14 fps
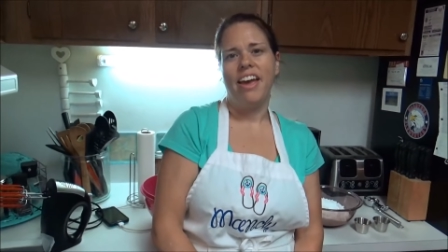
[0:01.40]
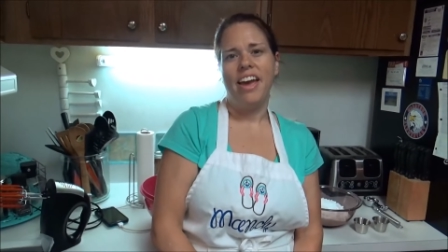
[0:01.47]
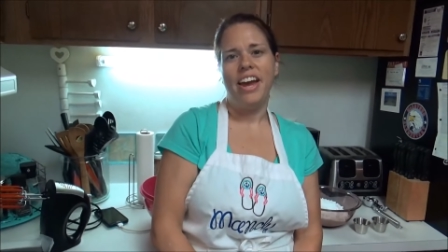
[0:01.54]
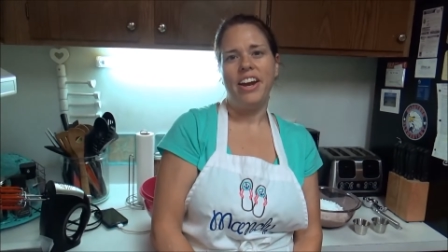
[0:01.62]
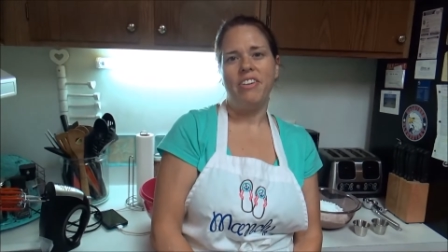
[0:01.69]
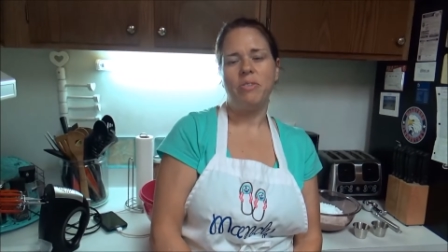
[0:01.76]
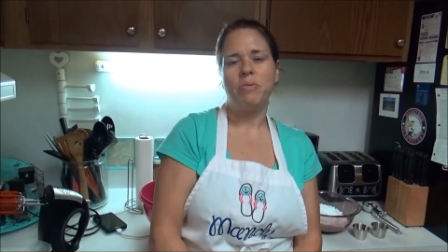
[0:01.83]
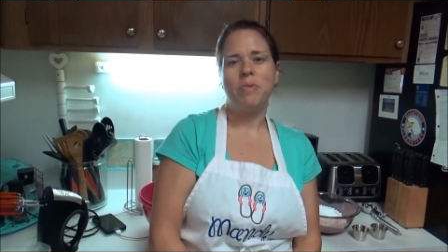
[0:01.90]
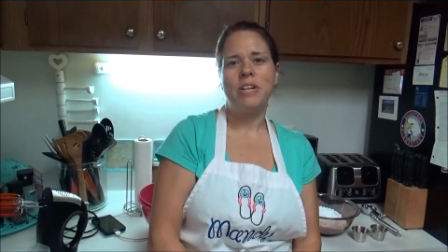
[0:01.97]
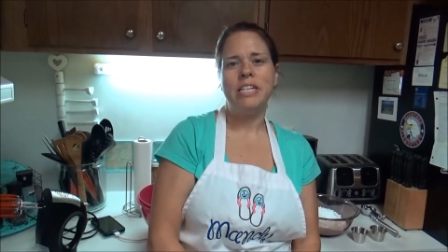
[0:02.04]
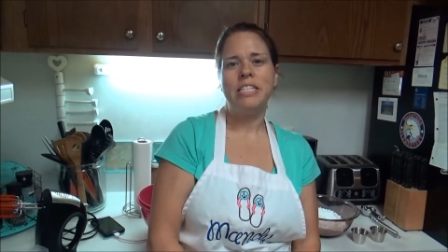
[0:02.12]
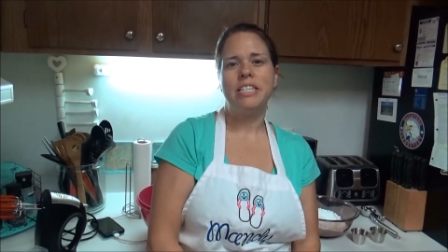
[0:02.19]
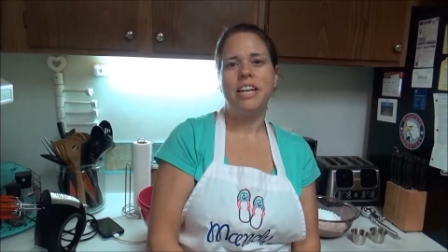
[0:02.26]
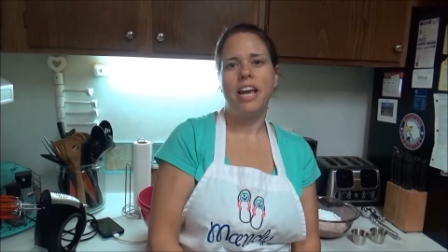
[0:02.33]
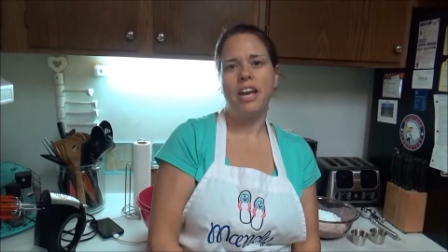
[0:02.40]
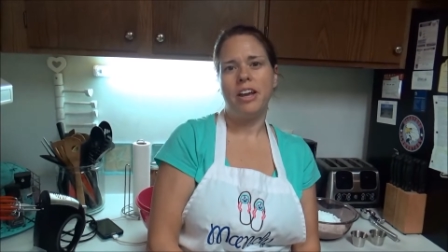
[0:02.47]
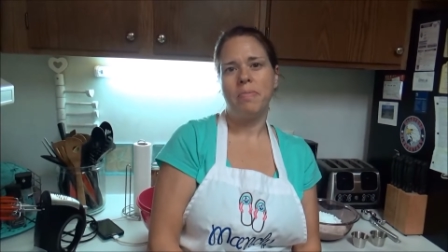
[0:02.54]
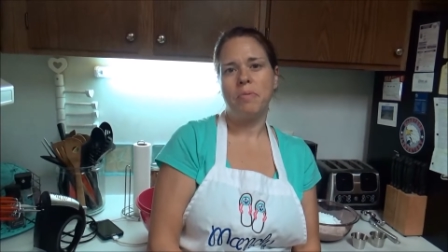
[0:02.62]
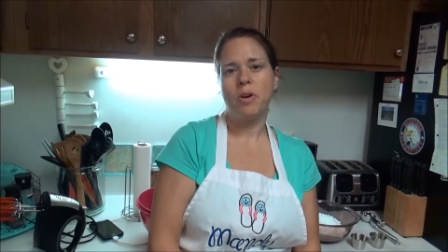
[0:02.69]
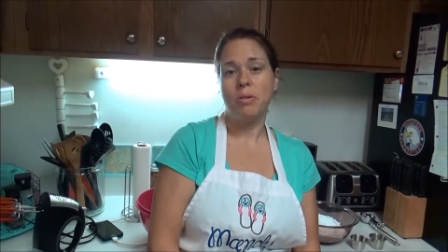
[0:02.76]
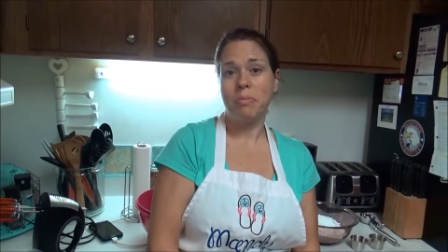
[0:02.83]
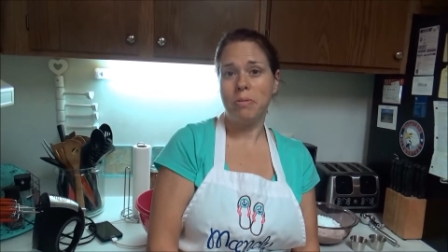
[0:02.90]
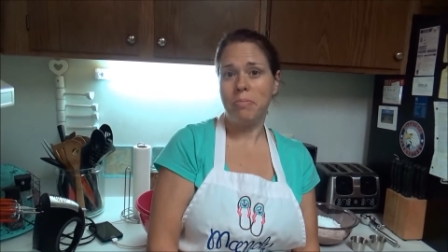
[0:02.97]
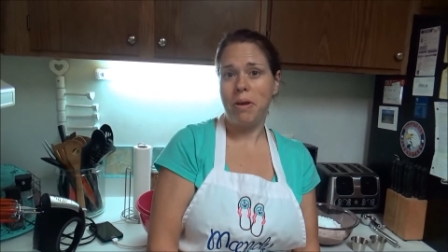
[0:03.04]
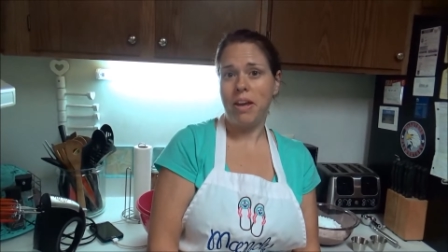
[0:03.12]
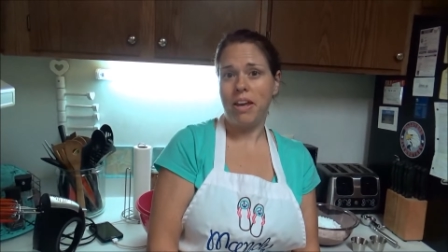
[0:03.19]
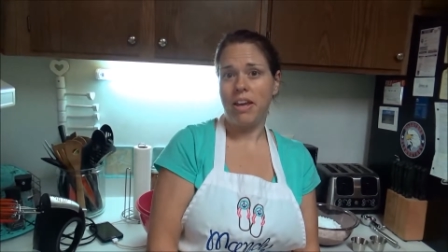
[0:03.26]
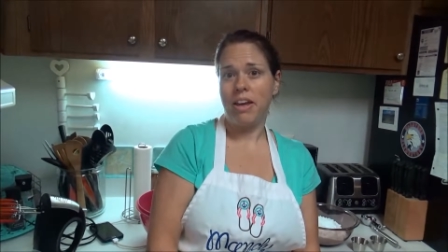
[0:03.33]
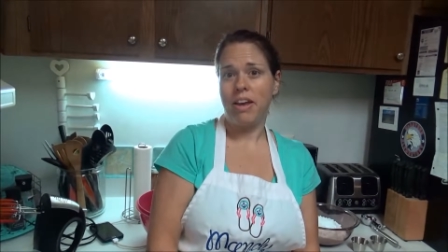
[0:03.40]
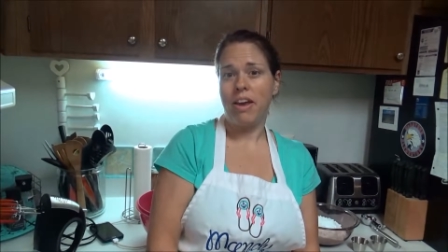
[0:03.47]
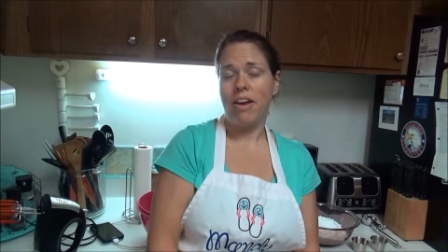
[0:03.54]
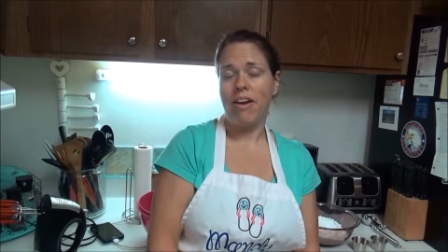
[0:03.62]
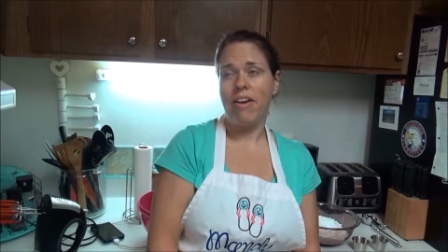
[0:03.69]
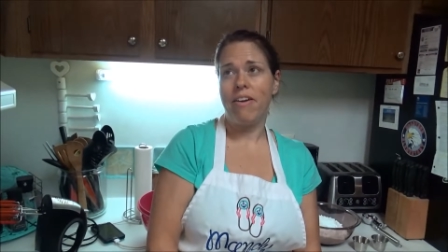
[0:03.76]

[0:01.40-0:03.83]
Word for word: Hey everyone, today I'm going to be making